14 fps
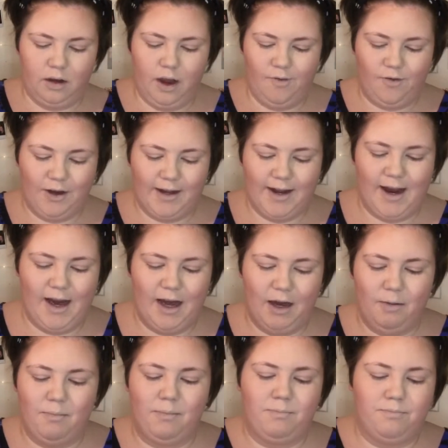
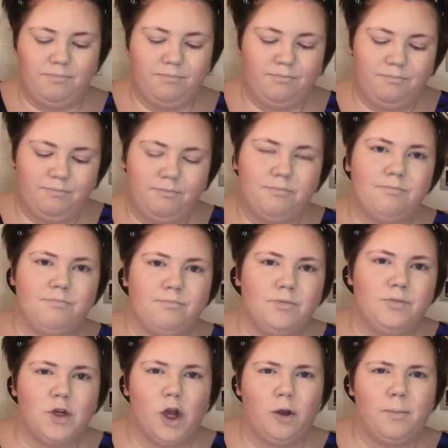everyday,
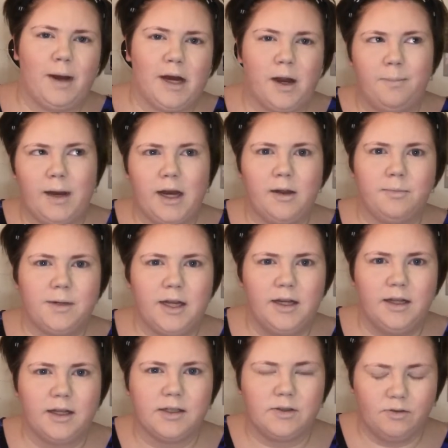no makeup day,
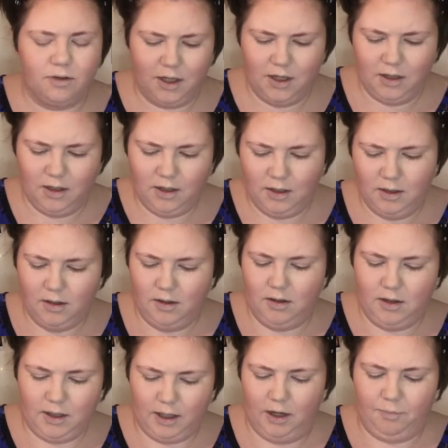that sort of thing.
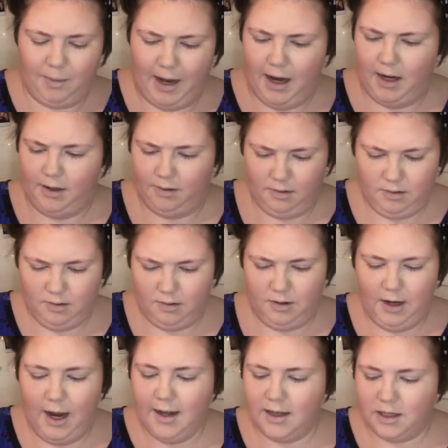Get off my hand.
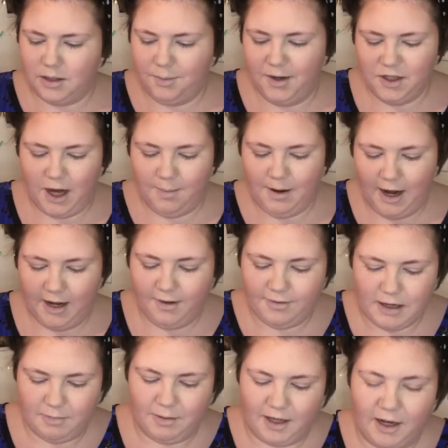Hey, this sponge came in handy for
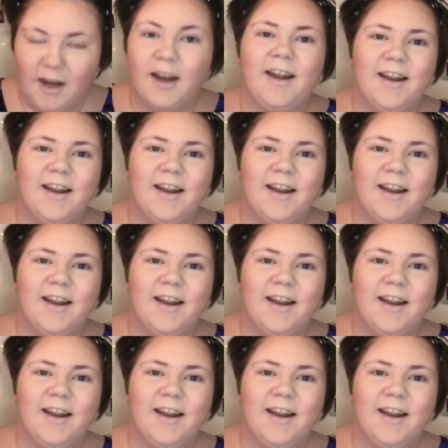something.